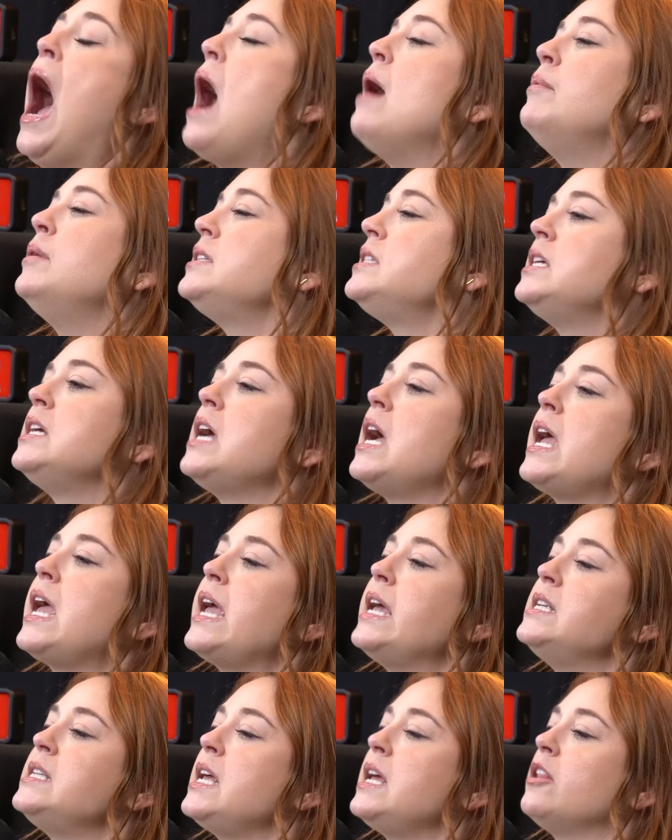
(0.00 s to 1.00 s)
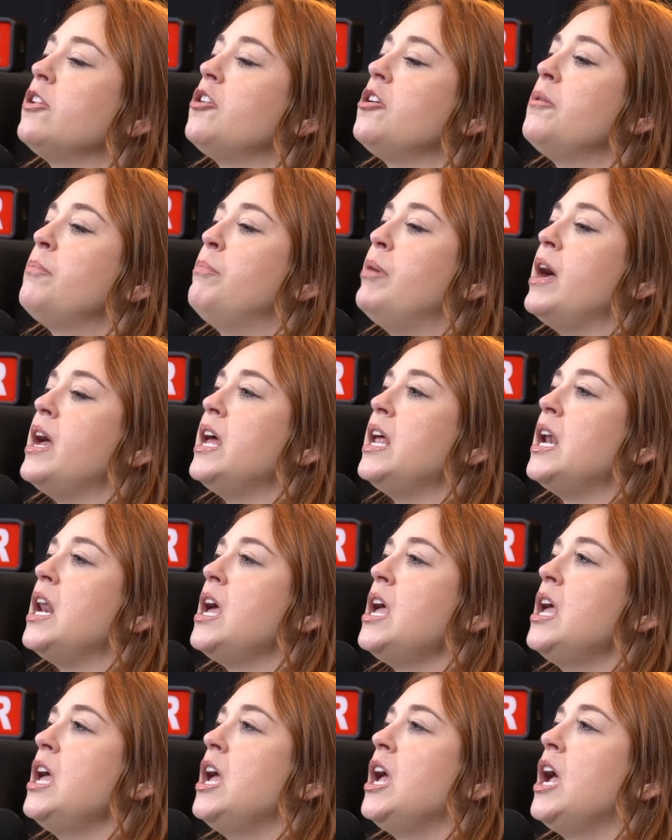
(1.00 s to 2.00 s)
I'm not saying I hate Taylor, but
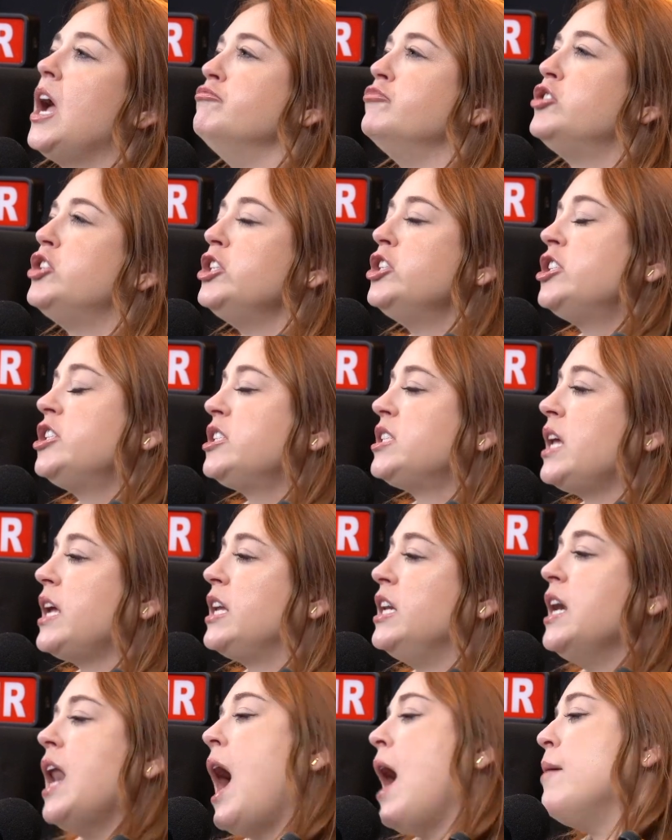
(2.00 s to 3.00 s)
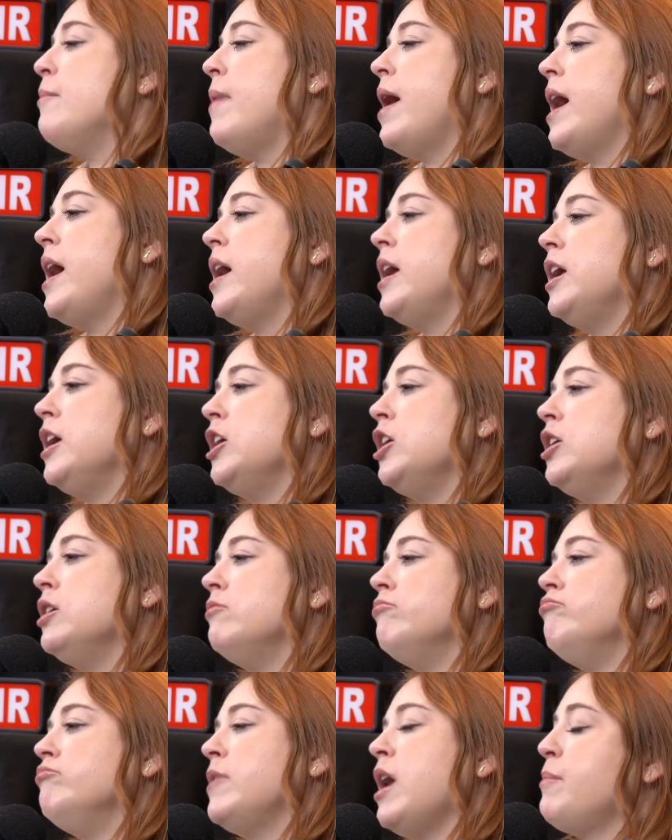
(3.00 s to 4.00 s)
she's just like not my
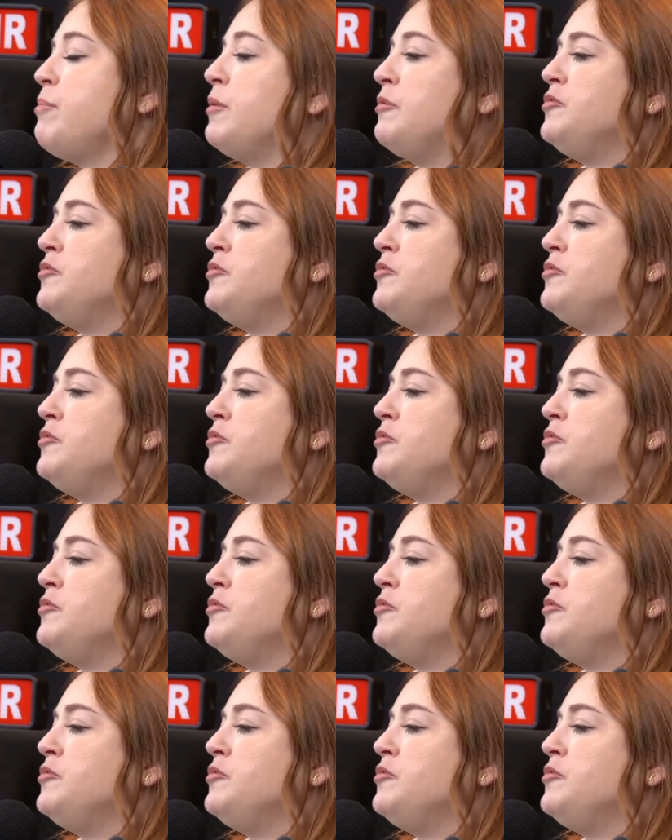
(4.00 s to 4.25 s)
cup of